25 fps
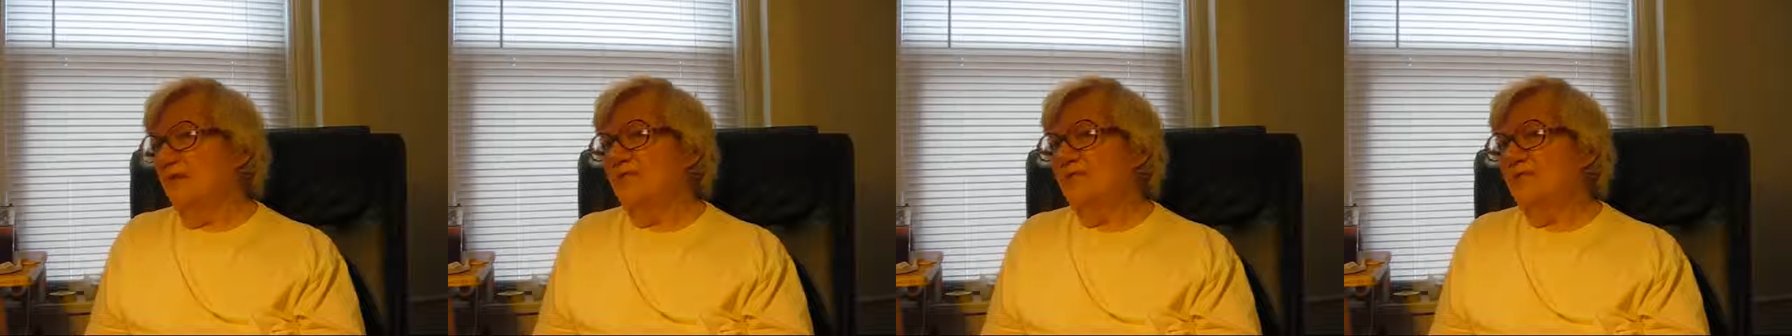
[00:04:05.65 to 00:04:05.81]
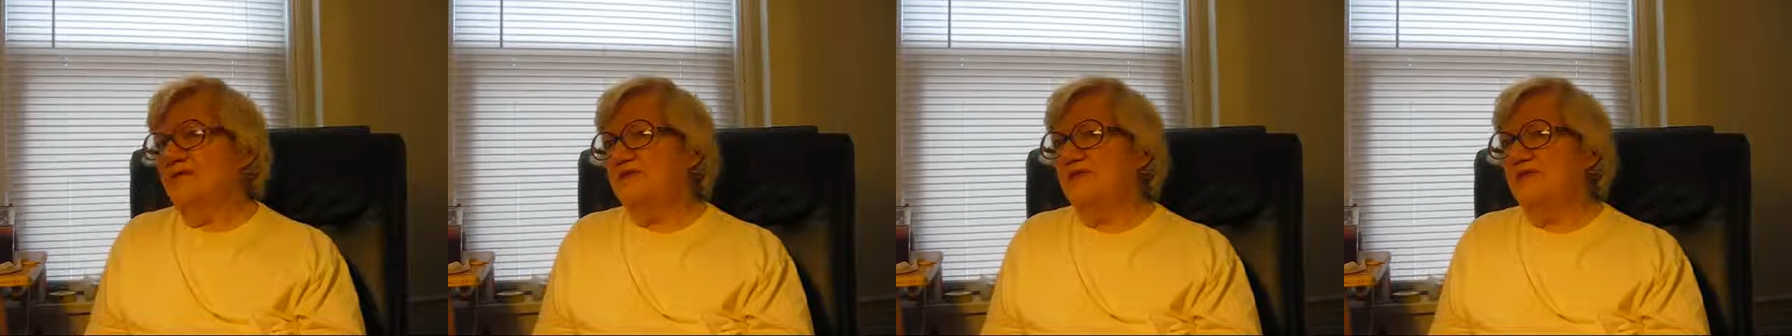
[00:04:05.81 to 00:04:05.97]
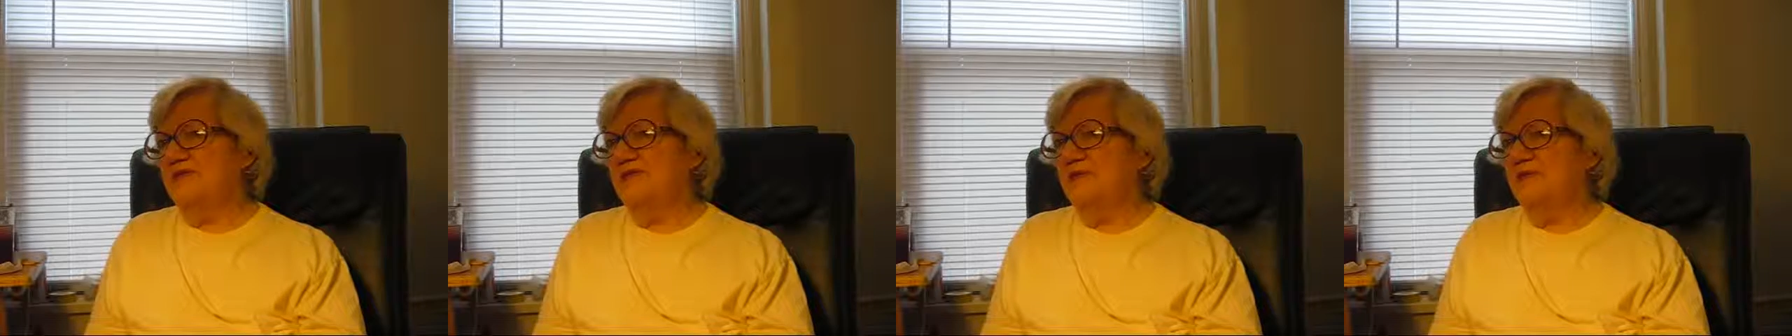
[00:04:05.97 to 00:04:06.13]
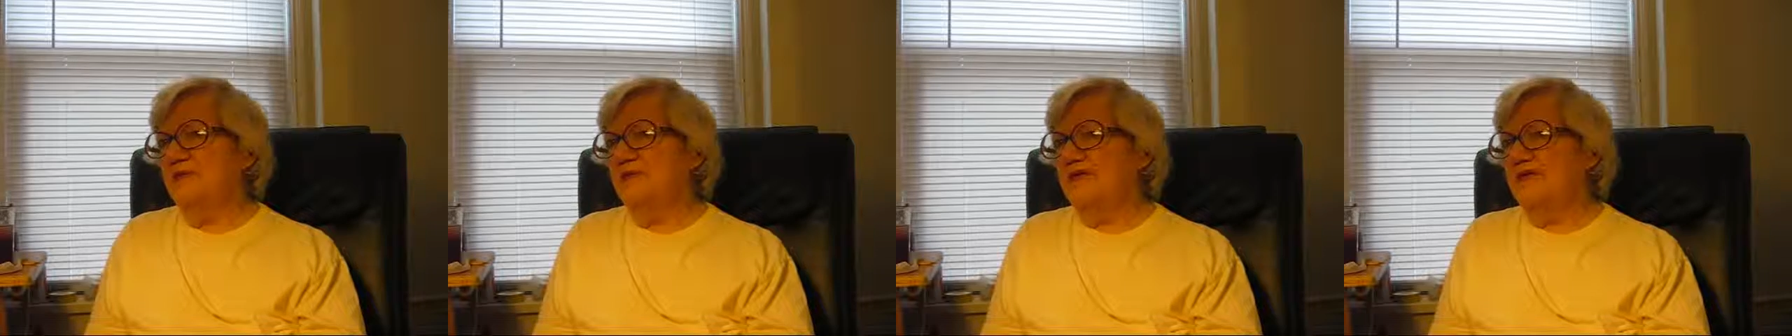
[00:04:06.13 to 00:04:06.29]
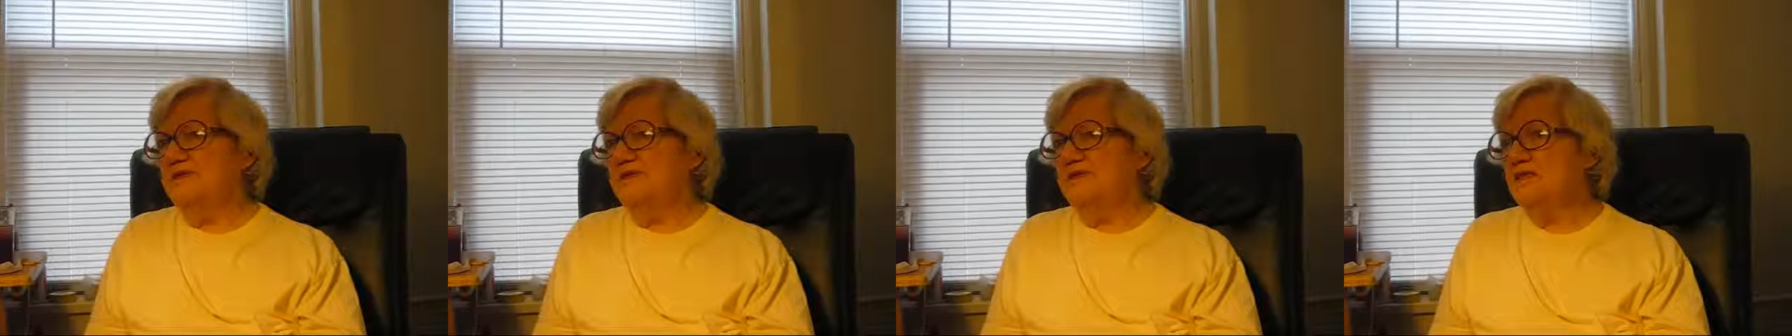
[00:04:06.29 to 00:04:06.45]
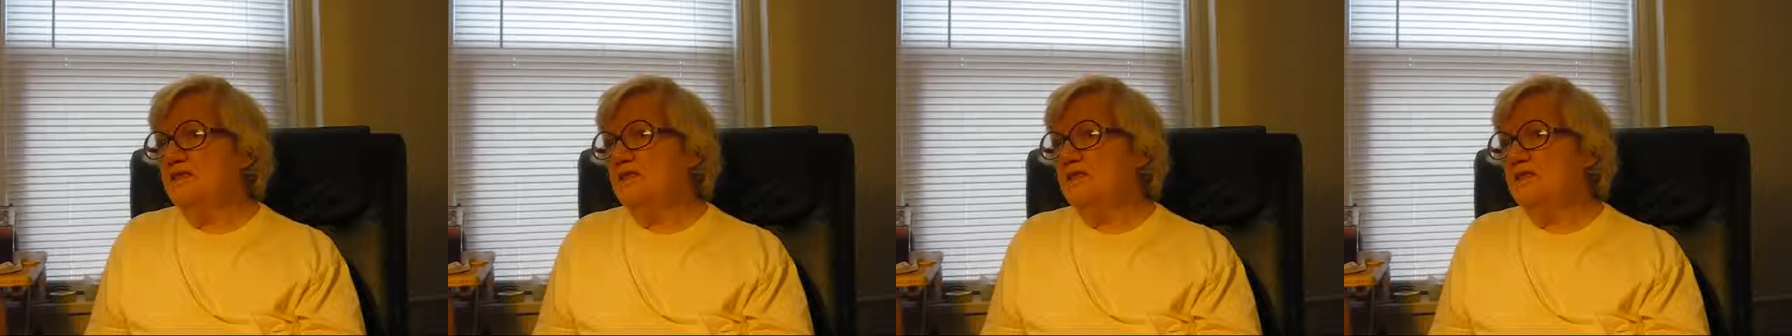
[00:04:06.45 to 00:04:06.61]
But the
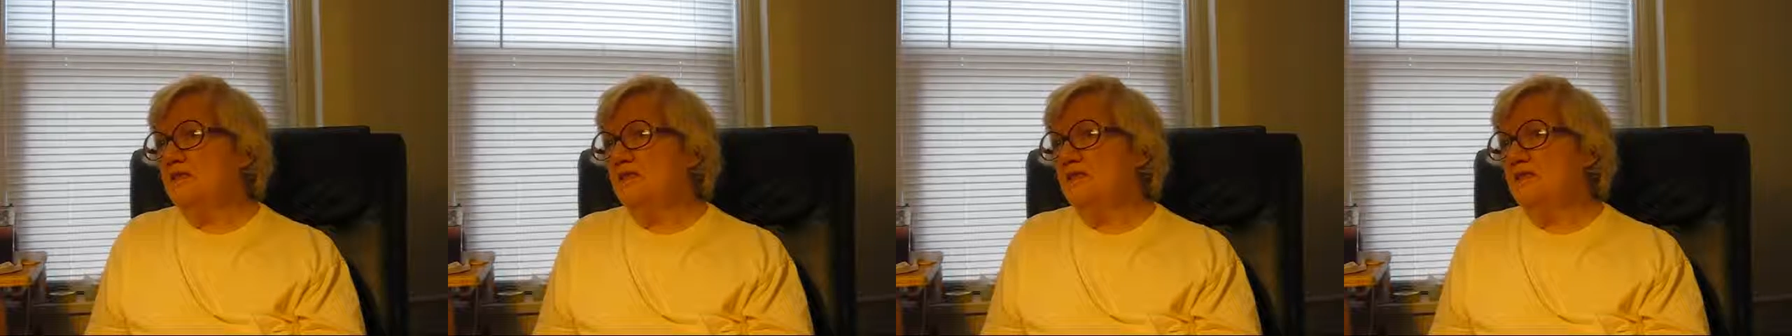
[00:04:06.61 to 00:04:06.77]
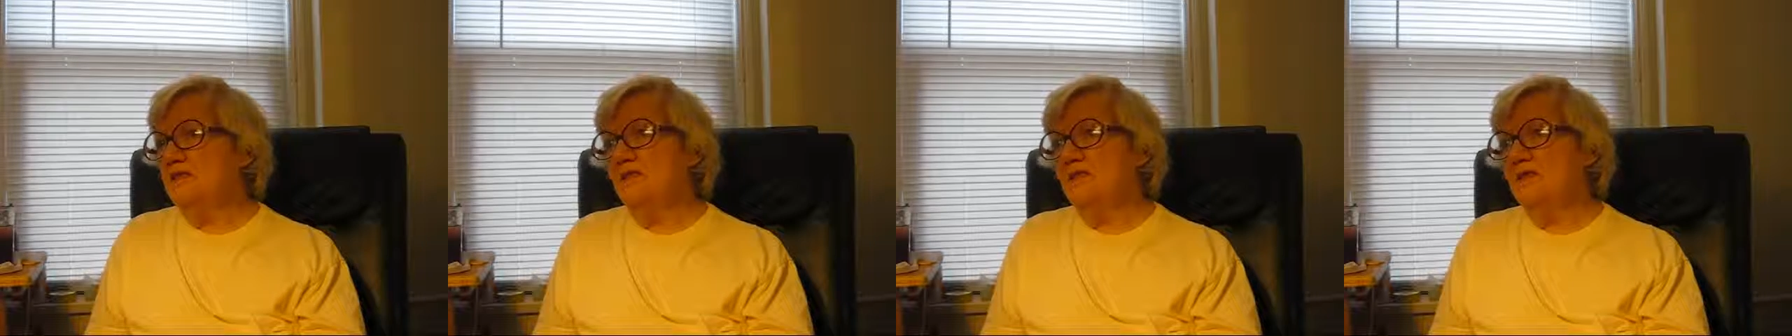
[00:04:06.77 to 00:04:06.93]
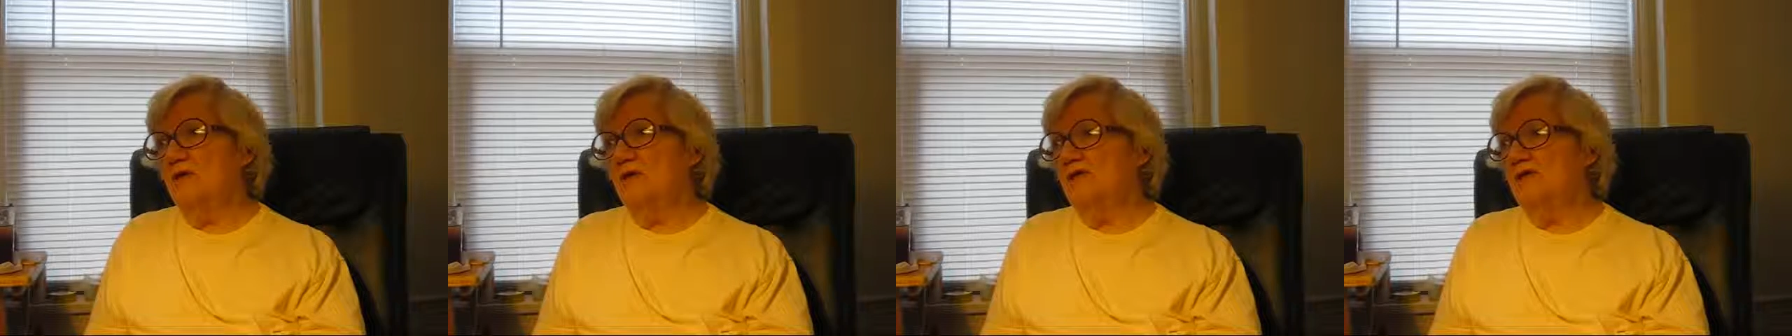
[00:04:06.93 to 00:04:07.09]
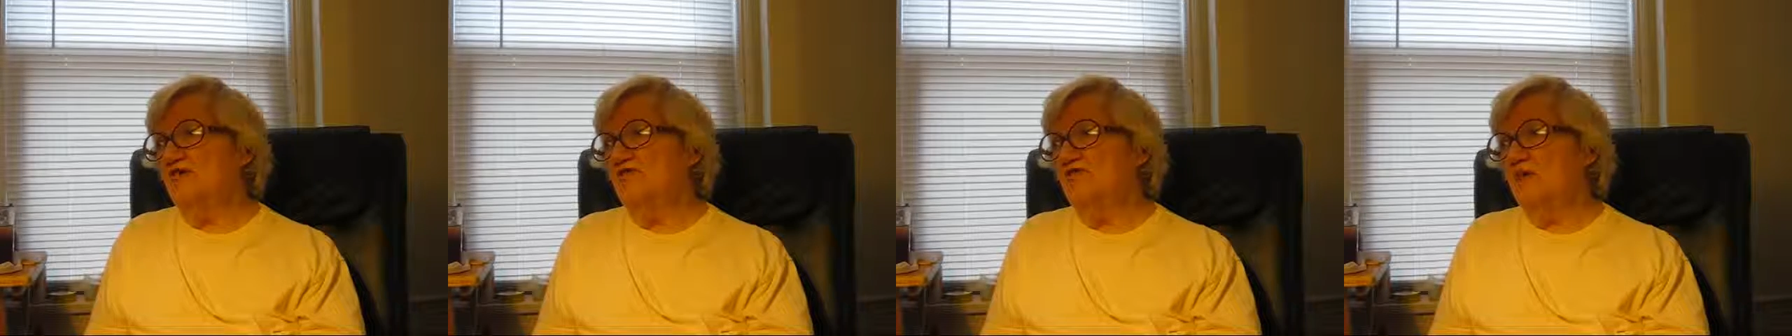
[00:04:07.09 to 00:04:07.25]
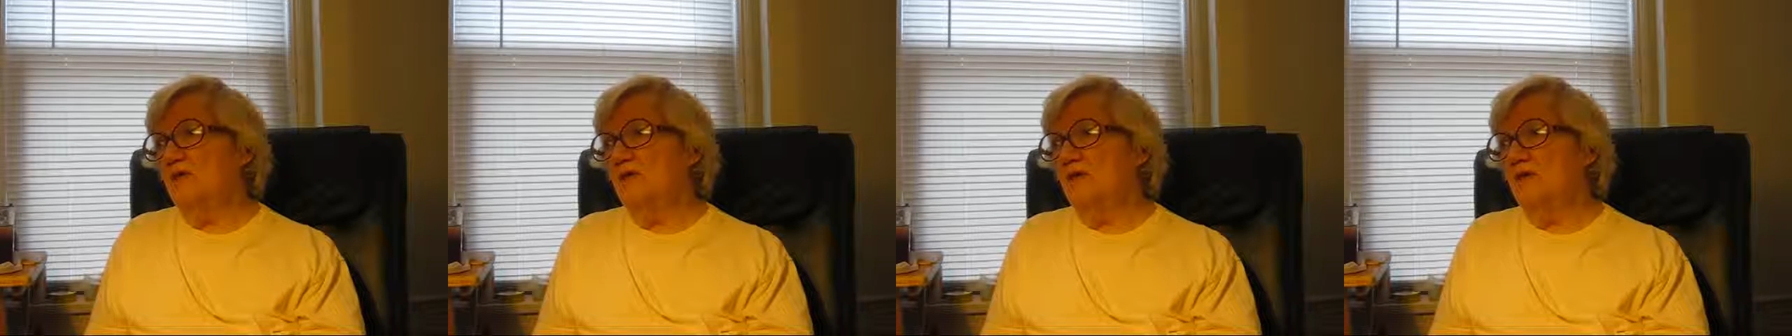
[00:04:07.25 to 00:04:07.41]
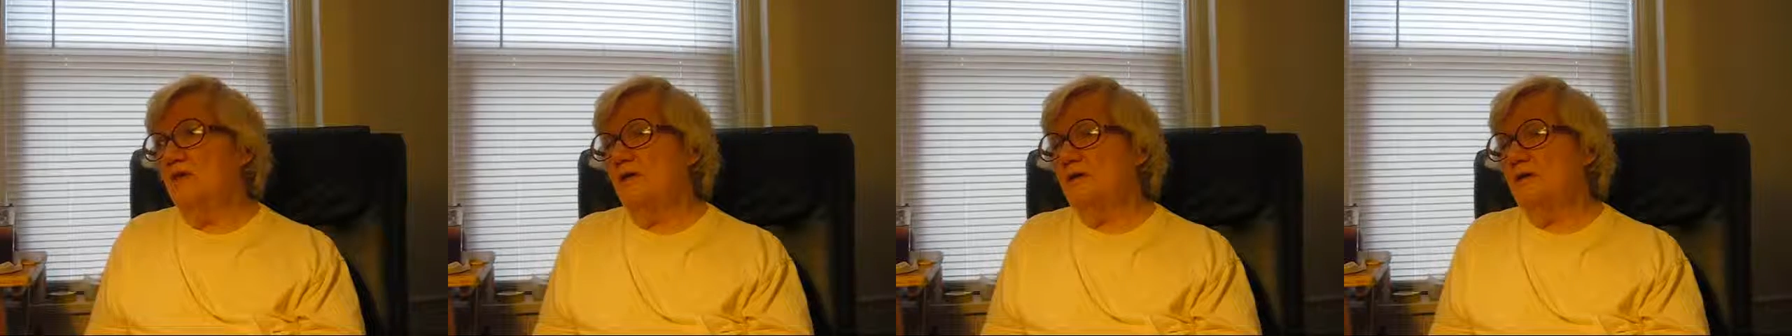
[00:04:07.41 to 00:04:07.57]
Depression did go on
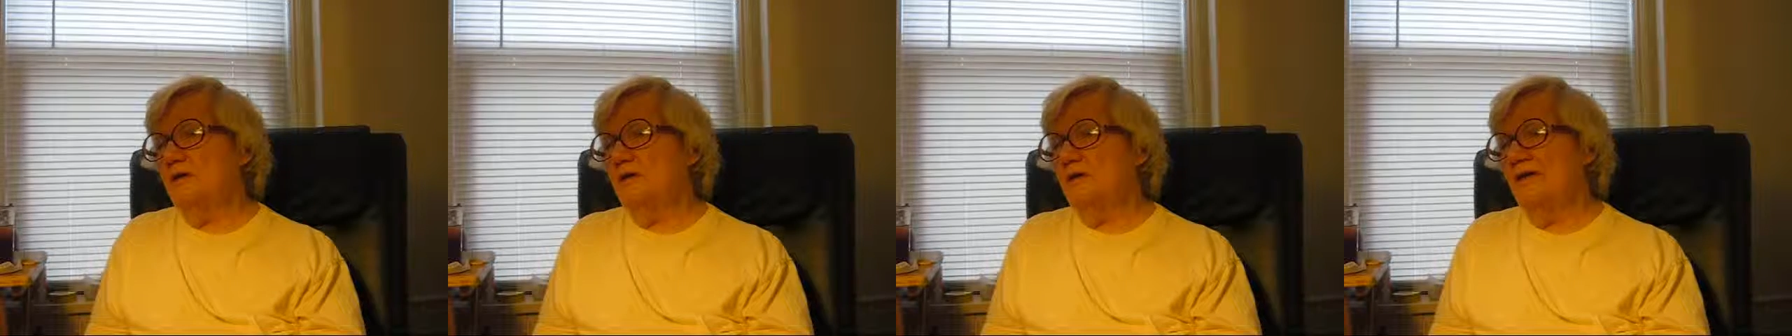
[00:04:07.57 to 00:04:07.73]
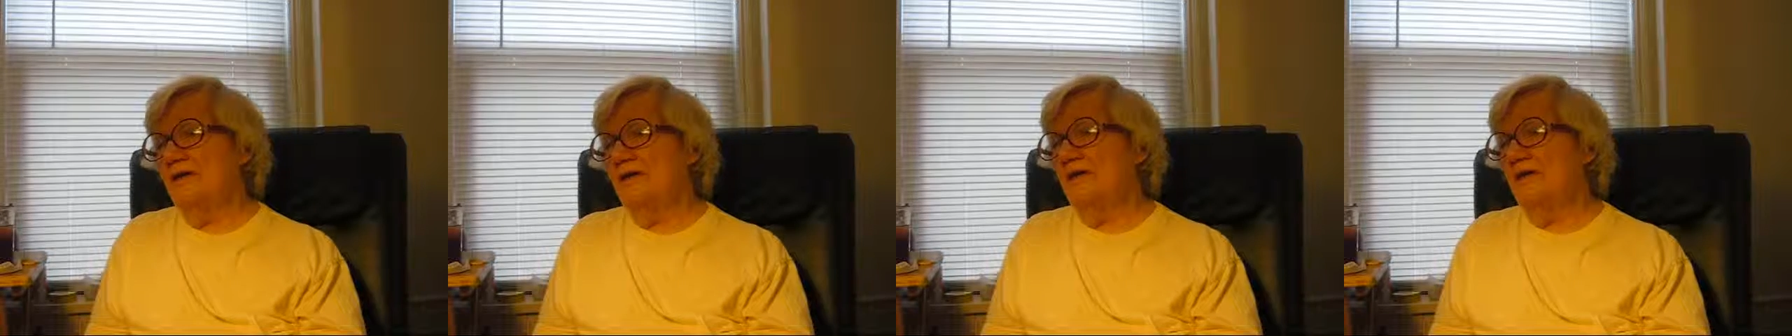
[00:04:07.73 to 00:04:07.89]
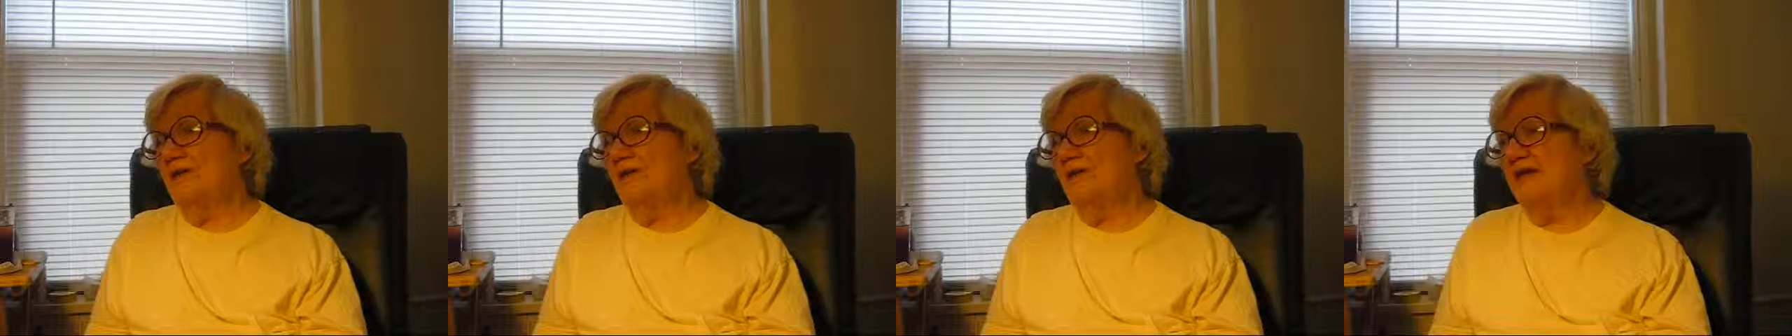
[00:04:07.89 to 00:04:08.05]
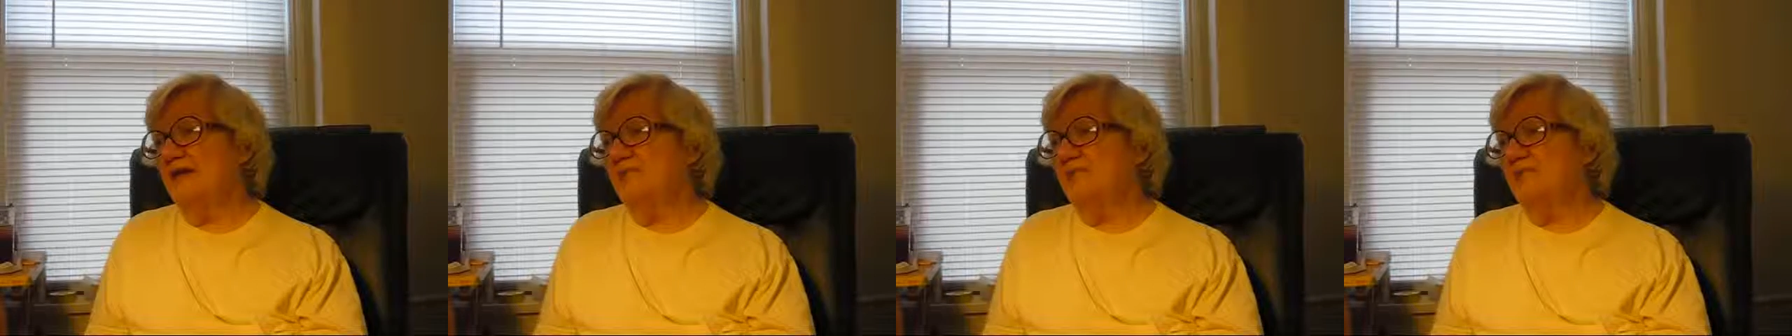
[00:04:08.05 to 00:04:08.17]
for a long time.